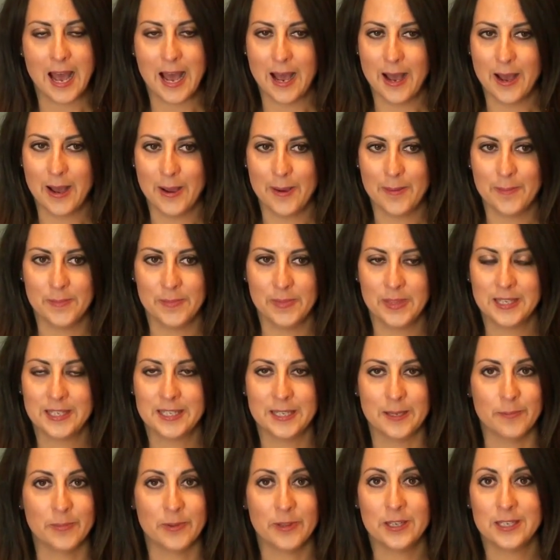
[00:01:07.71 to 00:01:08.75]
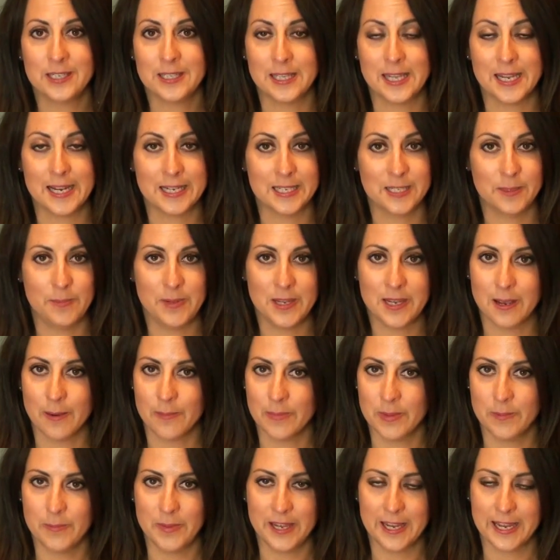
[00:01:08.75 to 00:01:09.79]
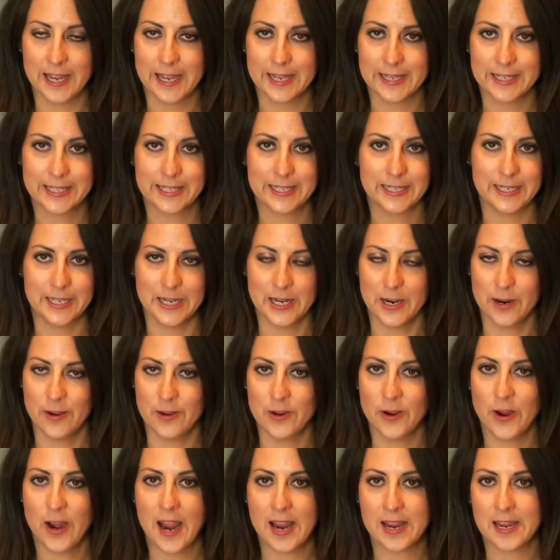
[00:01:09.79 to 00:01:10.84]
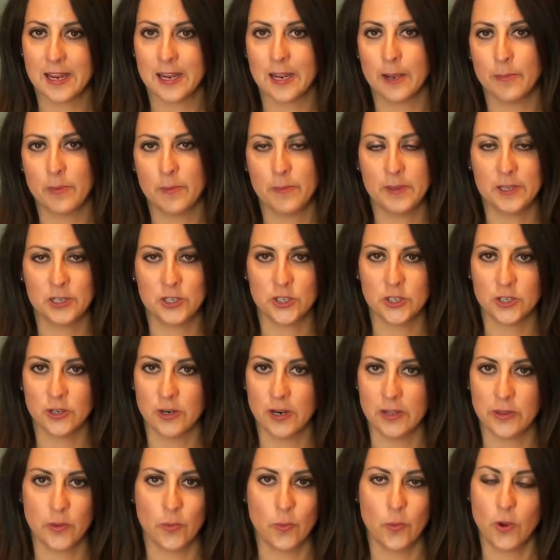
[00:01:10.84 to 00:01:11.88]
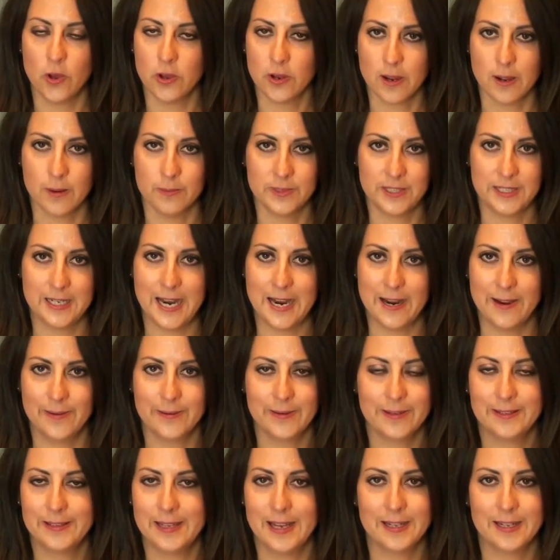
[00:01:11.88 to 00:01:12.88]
Um, the simplest things become the biggest. You know, you're hanging up a picture and the wall comes down.